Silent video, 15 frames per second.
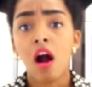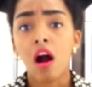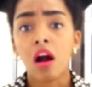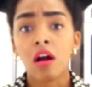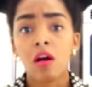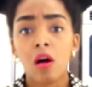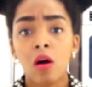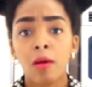
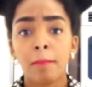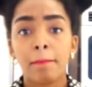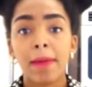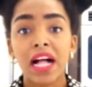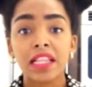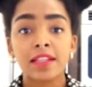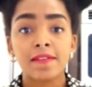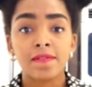are called
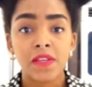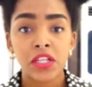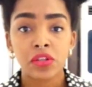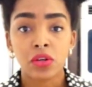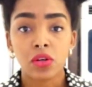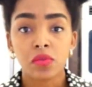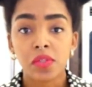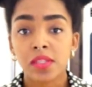
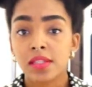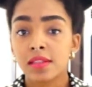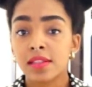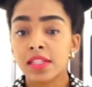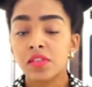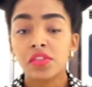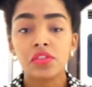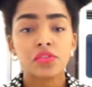polyphenols.
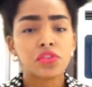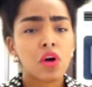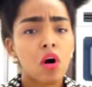Since there's